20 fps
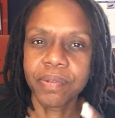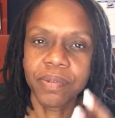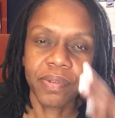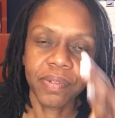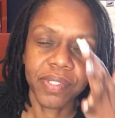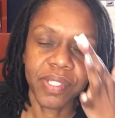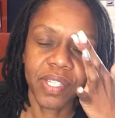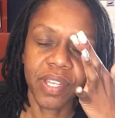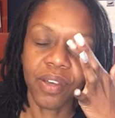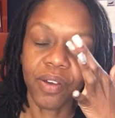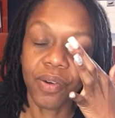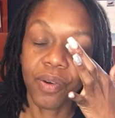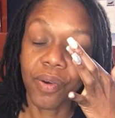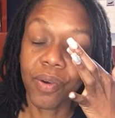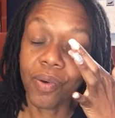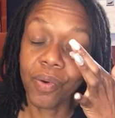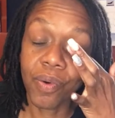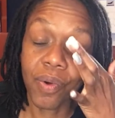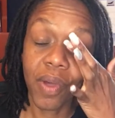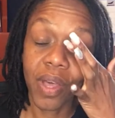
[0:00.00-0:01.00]

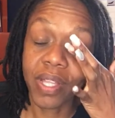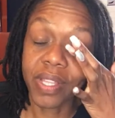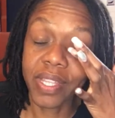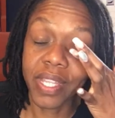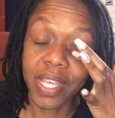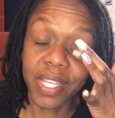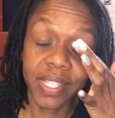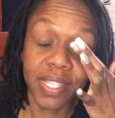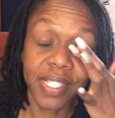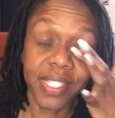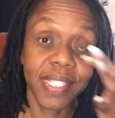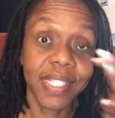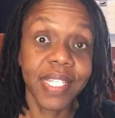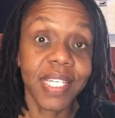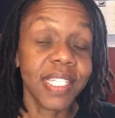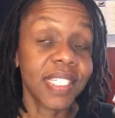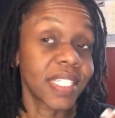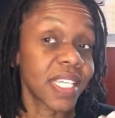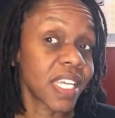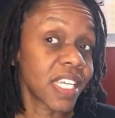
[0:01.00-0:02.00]
So I think the
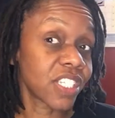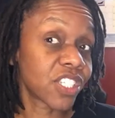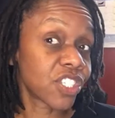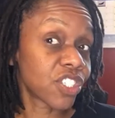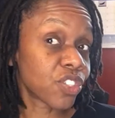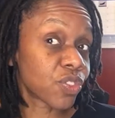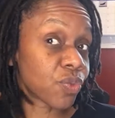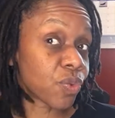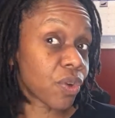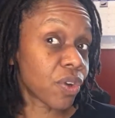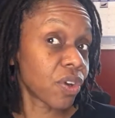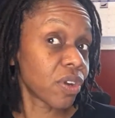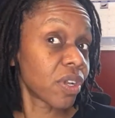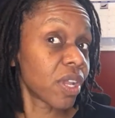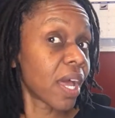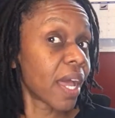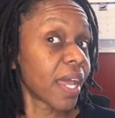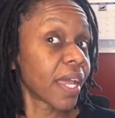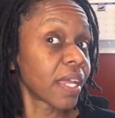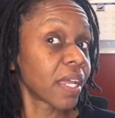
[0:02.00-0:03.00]
6 inches were
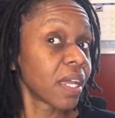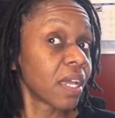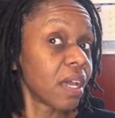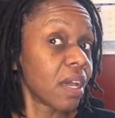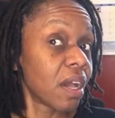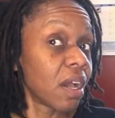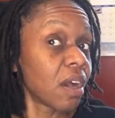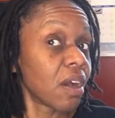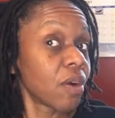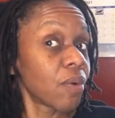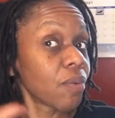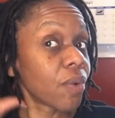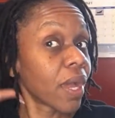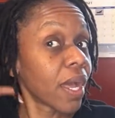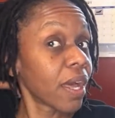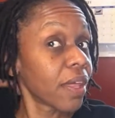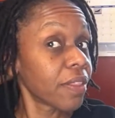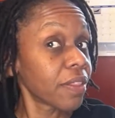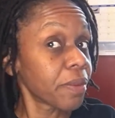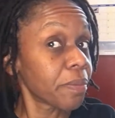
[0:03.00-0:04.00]
like
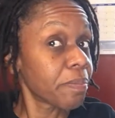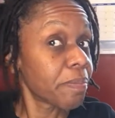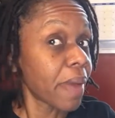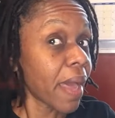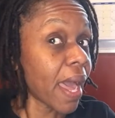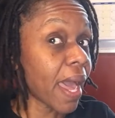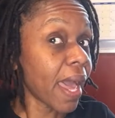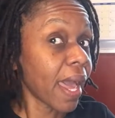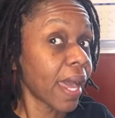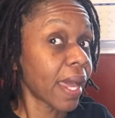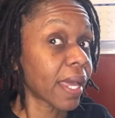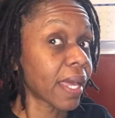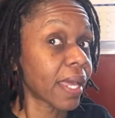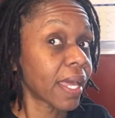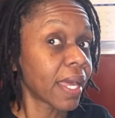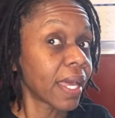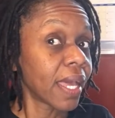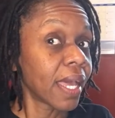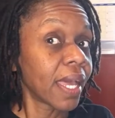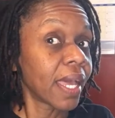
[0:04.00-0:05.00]
around the back,
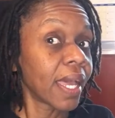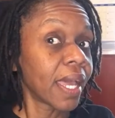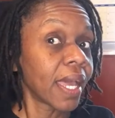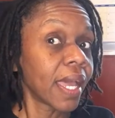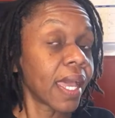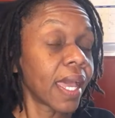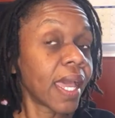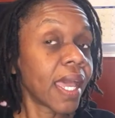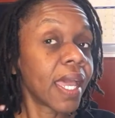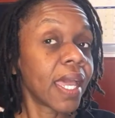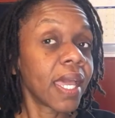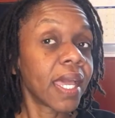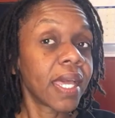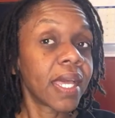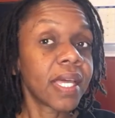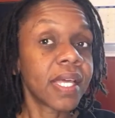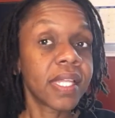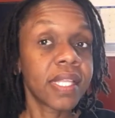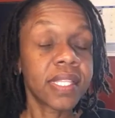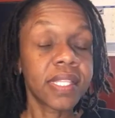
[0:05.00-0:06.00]

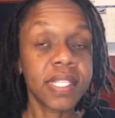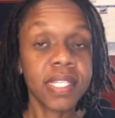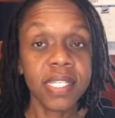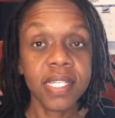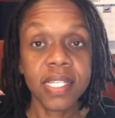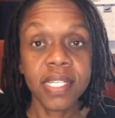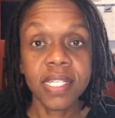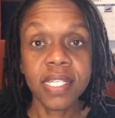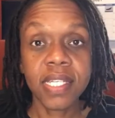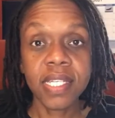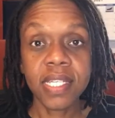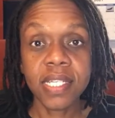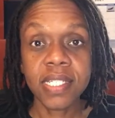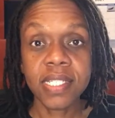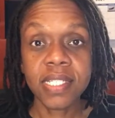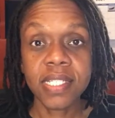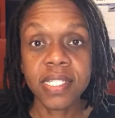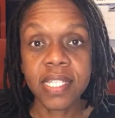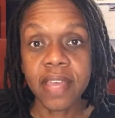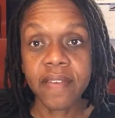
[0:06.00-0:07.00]
and the
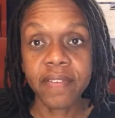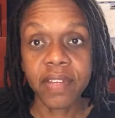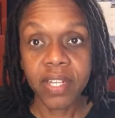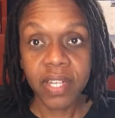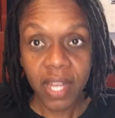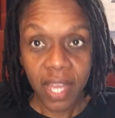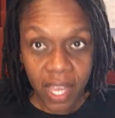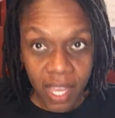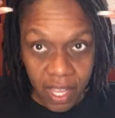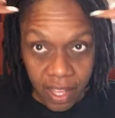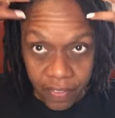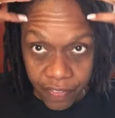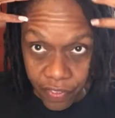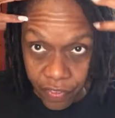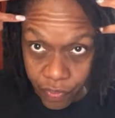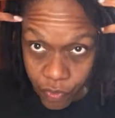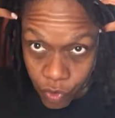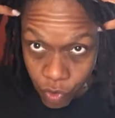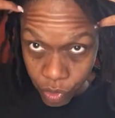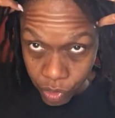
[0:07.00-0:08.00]
7.5,
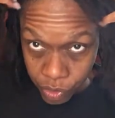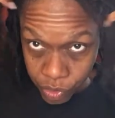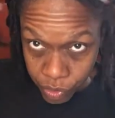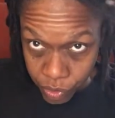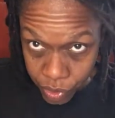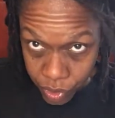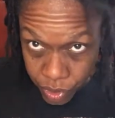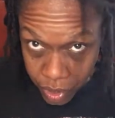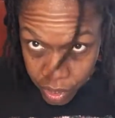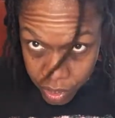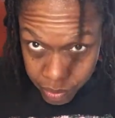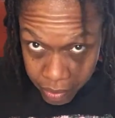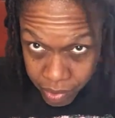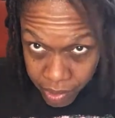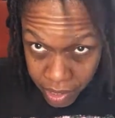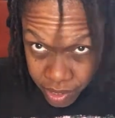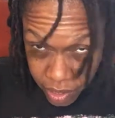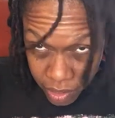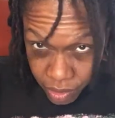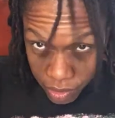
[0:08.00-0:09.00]
of course, was going to
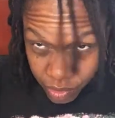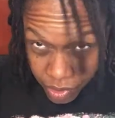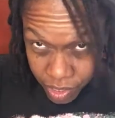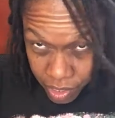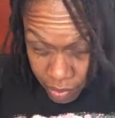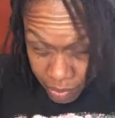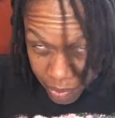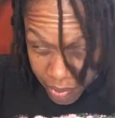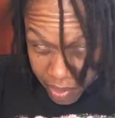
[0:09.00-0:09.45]
be those up